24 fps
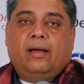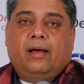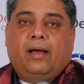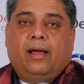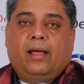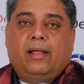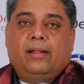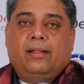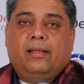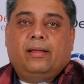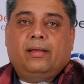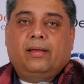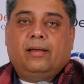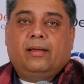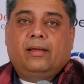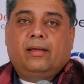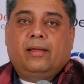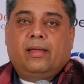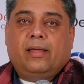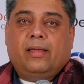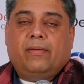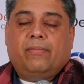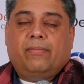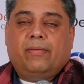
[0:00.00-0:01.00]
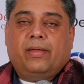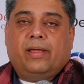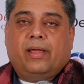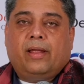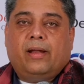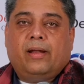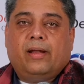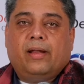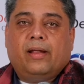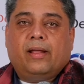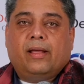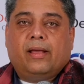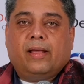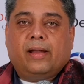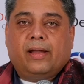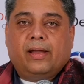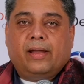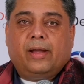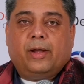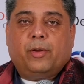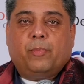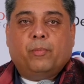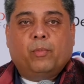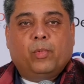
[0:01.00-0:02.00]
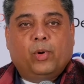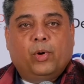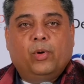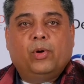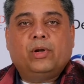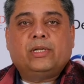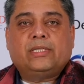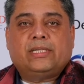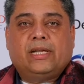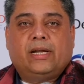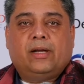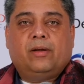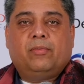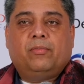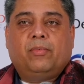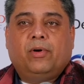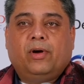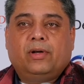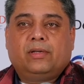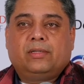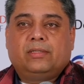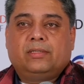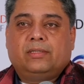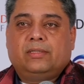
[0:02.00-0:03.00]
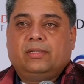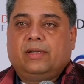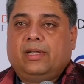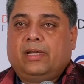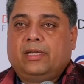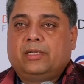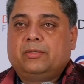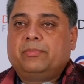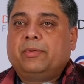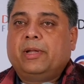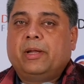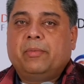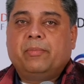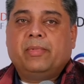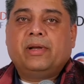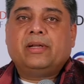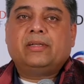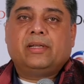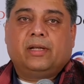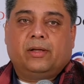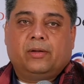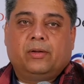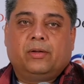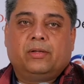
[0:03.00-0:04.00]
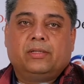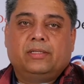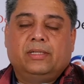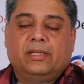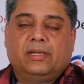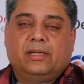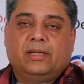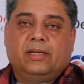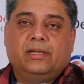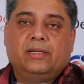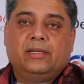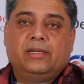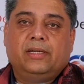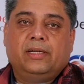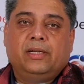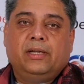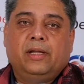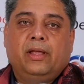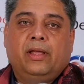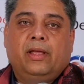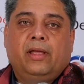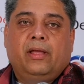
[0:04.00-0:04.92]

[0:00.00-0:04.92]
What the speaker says: I think if we can create more sandbox experiments across the country,